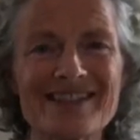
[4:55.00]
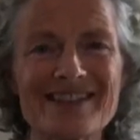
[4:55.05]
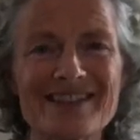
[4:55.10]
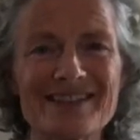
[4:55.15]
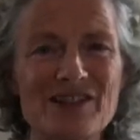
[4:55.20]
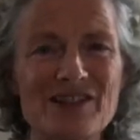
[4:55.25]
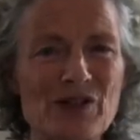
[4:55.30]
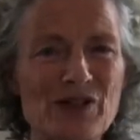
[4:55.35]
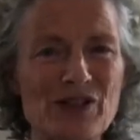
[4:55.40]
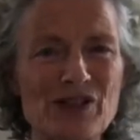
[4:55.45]

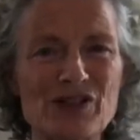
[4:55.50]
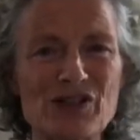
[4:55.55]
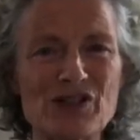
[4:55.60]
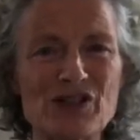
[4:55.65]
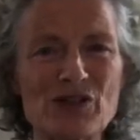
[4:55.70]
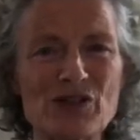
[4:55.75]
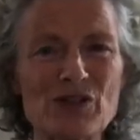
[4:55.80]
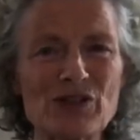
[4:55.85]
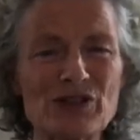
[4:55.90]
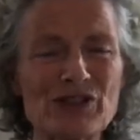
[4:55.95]
your
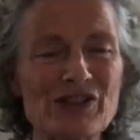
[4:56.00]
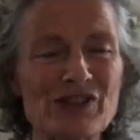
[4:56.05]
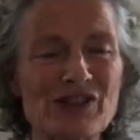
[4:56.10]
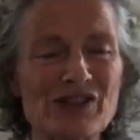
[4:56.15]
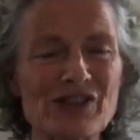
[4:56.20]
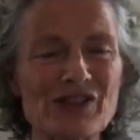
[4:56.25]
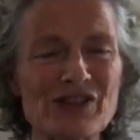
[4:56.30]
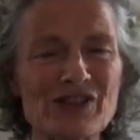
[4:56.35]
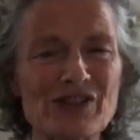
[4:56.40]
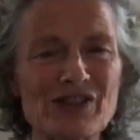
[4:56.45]

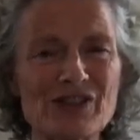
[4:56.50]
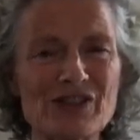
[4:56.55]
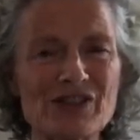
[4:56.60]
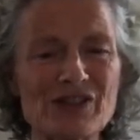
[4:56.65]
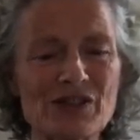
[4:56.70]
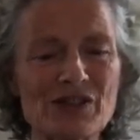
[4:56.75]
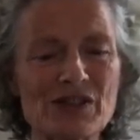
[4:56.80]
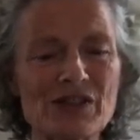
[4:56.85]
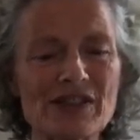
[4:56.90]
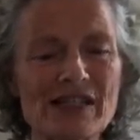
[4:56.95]
shoulders.
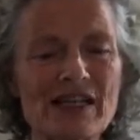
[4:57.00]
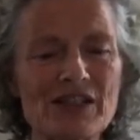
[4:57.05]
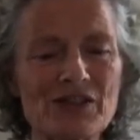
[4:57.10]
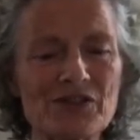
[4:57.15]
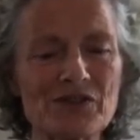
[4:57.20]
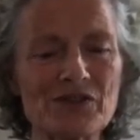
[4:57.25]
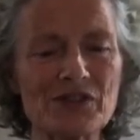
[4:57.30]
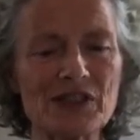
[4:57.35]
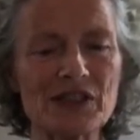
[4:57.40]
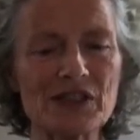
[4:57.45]
Notice how you
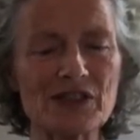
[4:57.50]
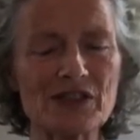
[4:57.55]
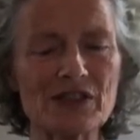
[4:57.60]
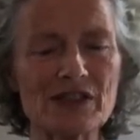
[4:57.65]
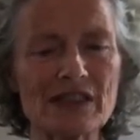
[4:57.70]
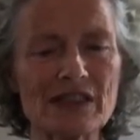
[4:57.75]
feel.